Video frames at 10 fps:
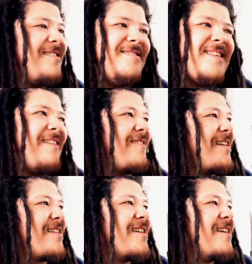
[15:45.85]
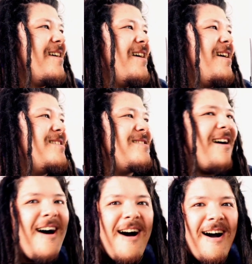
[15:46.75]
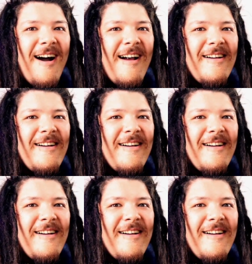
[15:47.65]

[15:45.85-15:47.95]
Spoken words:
Damn it. This is hard.